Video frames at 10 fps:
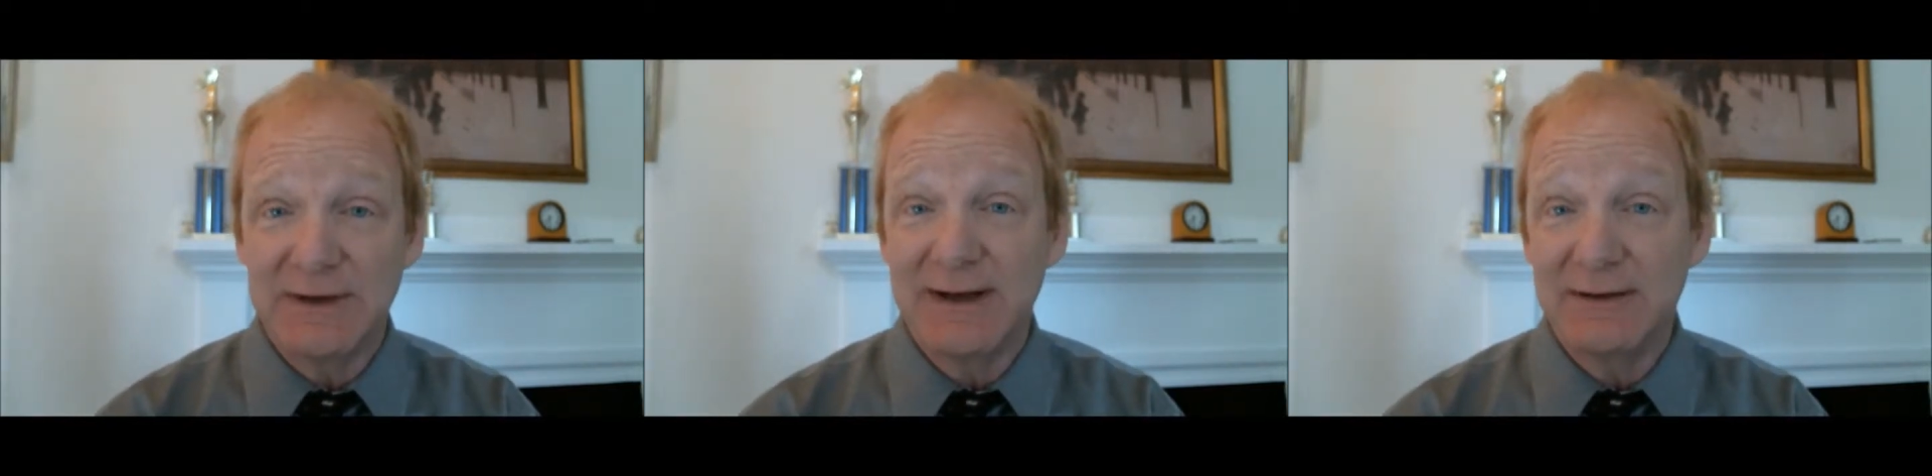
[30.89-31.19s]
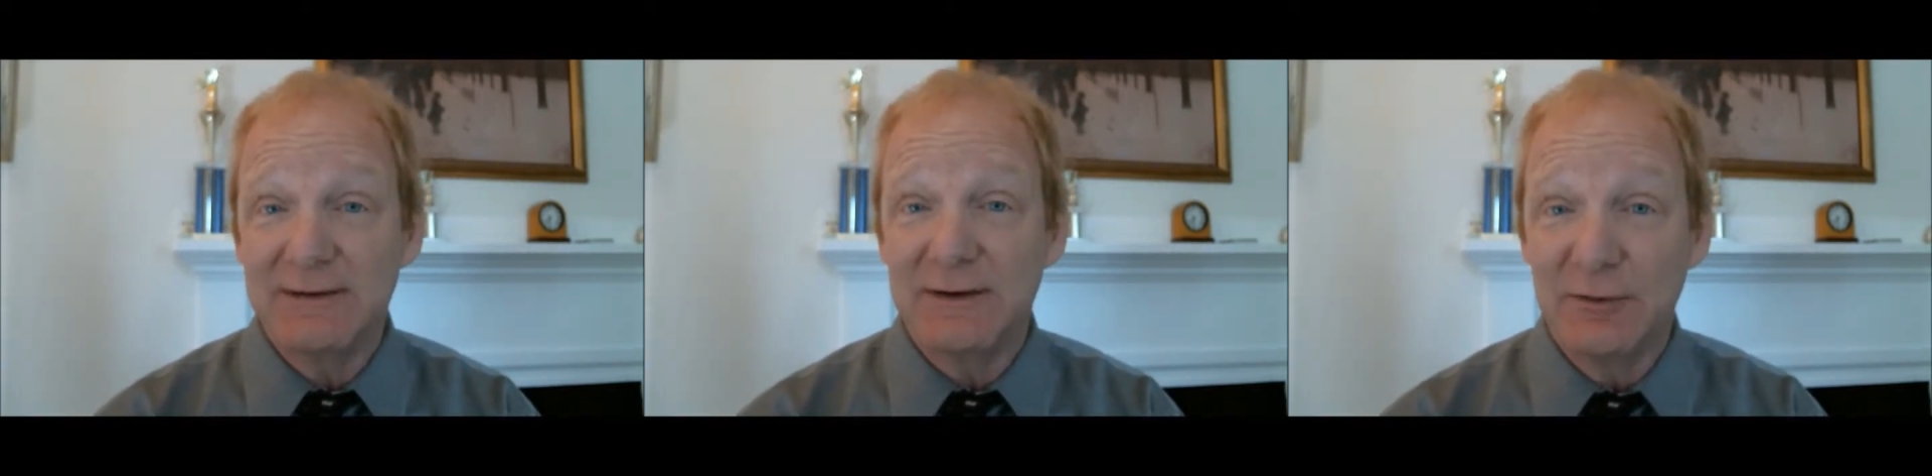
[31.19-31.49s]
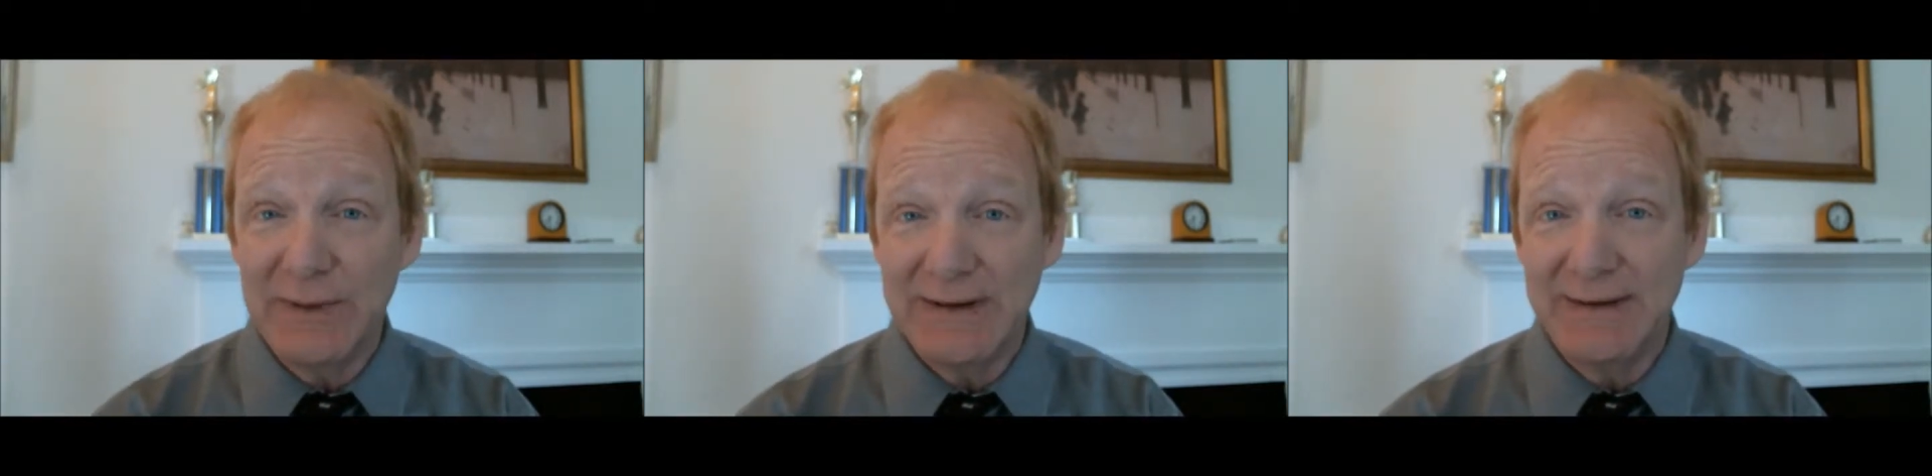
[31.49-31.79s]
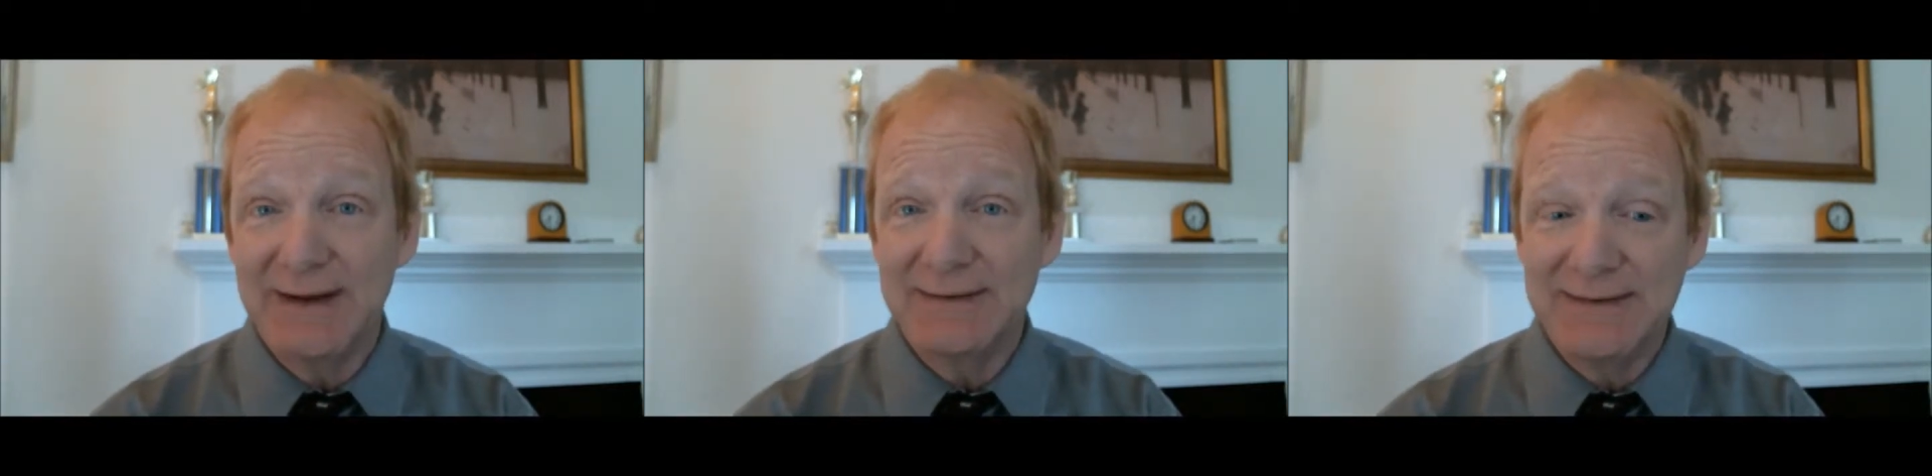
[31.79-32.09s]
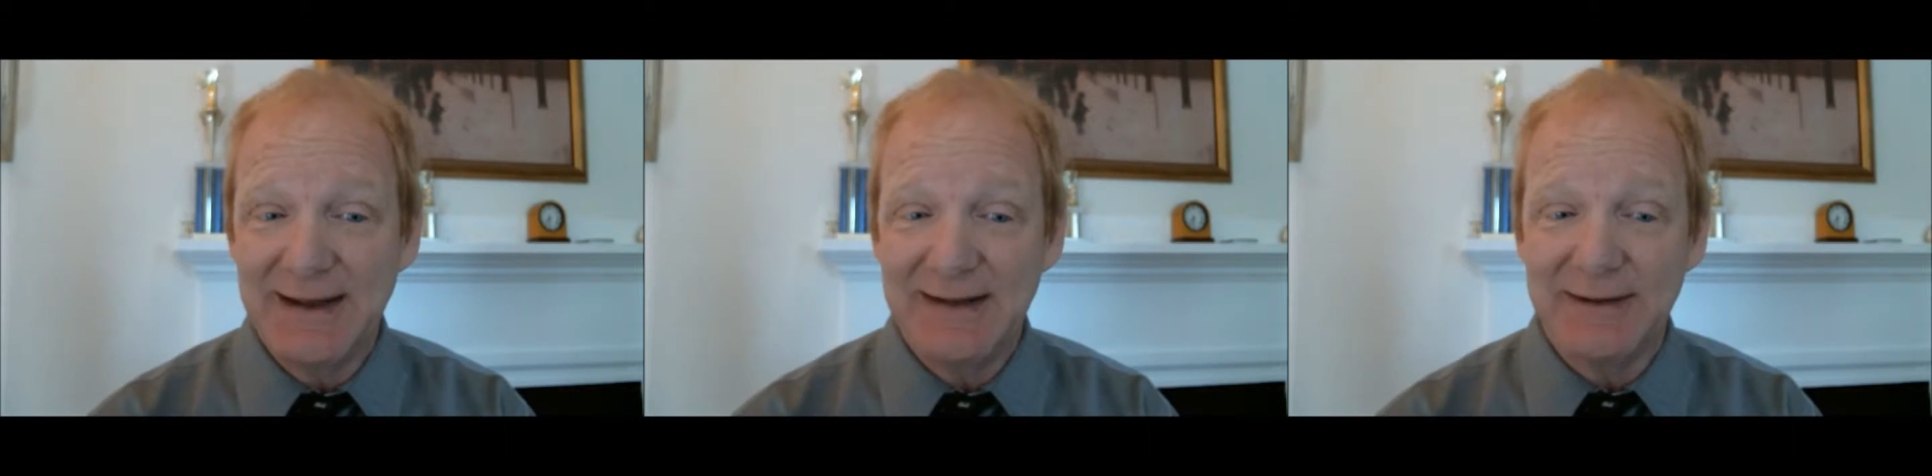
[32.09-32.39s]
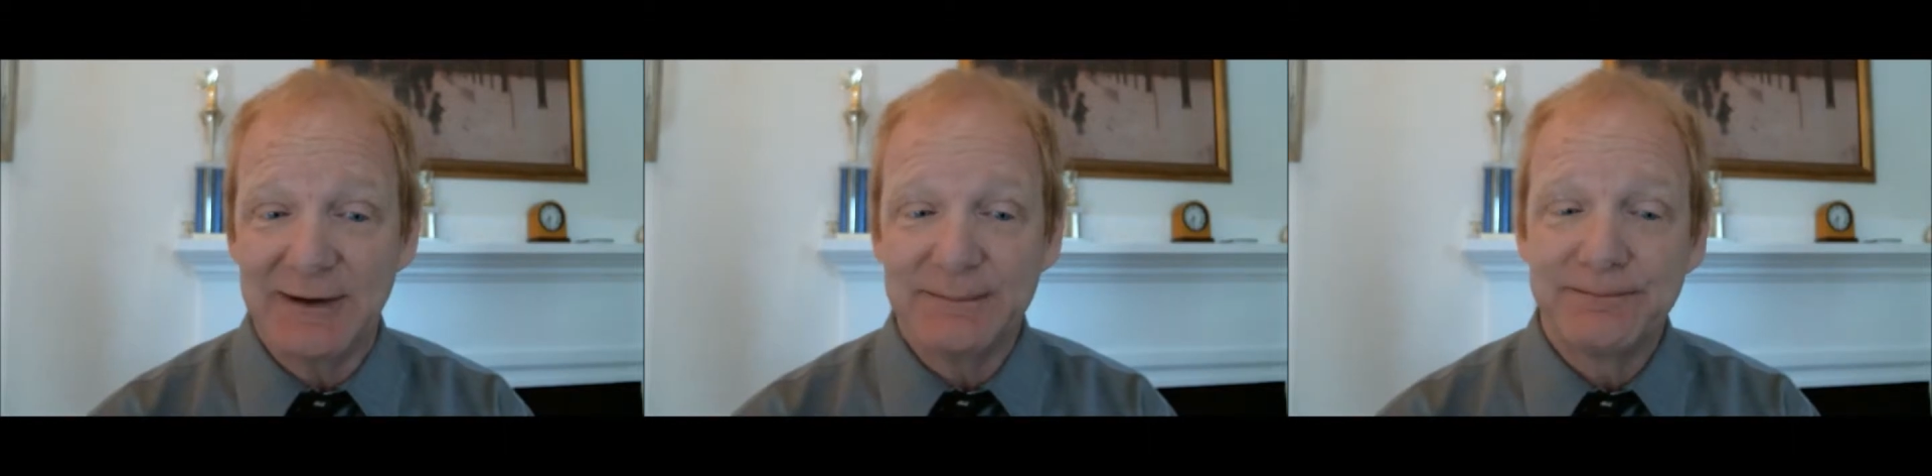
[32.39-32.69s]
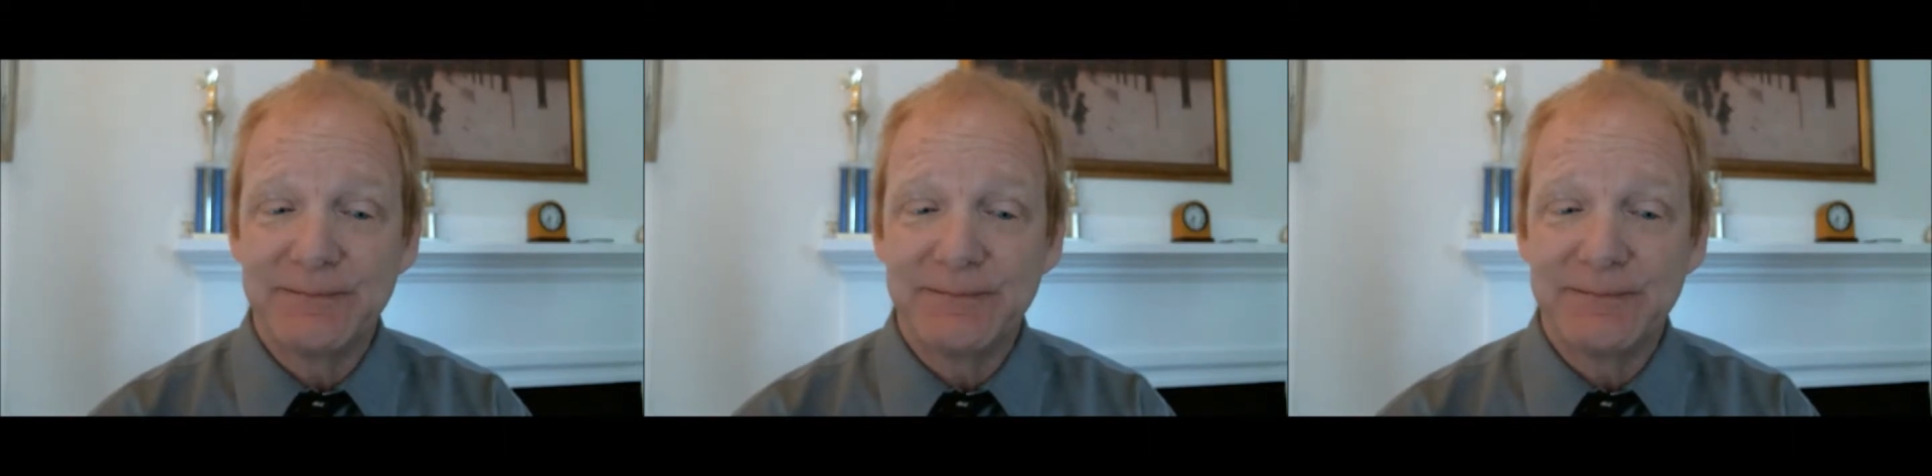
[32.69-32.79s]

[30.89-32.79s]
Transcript: get into the green and stay there.